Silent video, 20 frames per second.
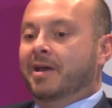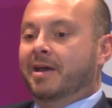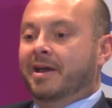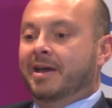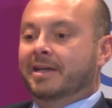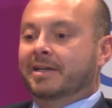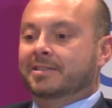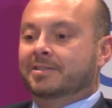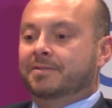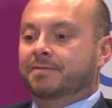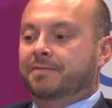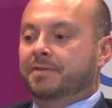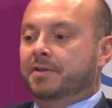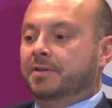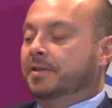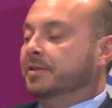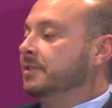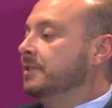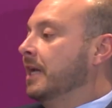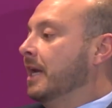uh, to
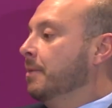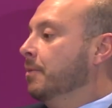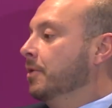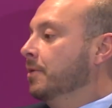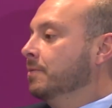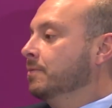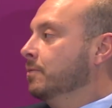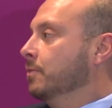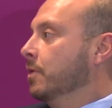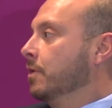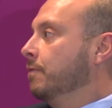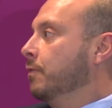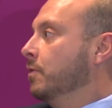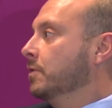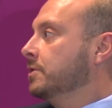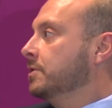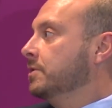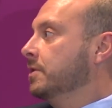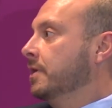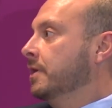fill the cyber
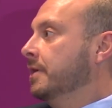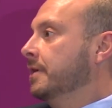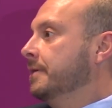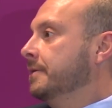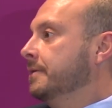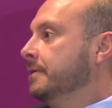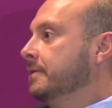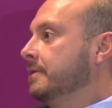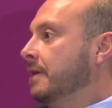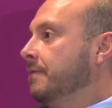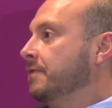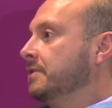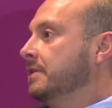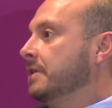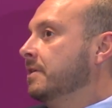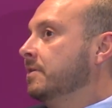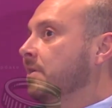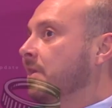workforce uh, deficit.